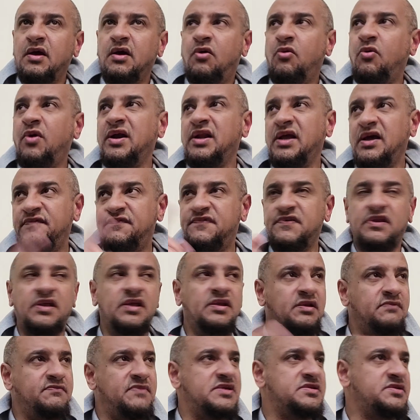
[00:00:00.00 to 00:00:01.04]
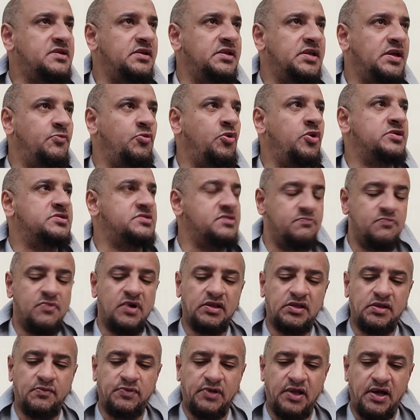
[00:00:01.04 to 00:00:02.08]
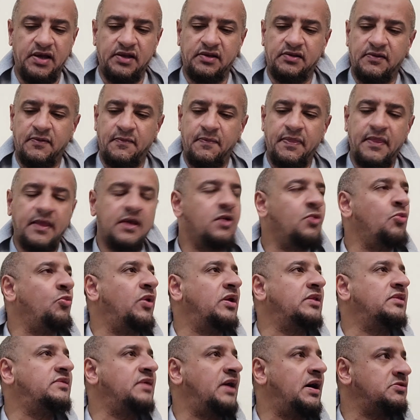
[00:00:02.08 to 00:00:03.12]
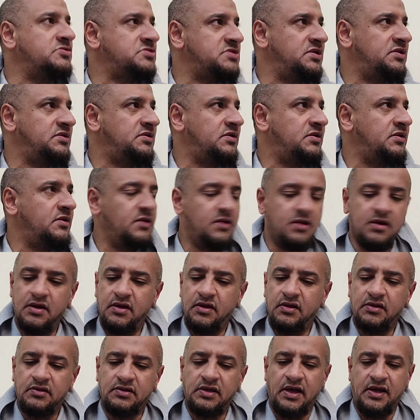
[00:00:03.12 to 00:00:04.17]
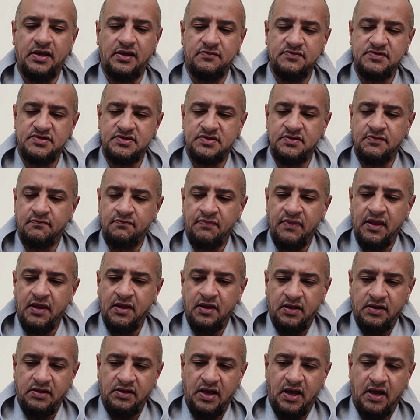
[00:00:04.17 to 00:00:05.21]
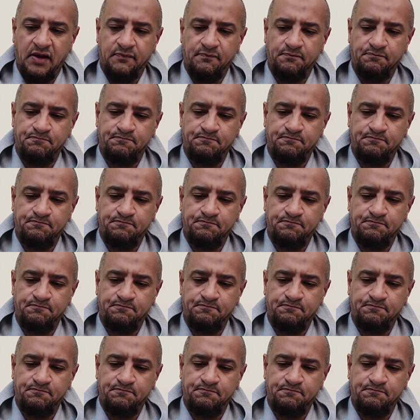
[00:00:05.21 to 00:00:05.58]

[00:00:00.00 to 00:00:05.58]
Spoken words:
while every deed in the Masjid al-Nabawi is multiplied 1,000 times. Now,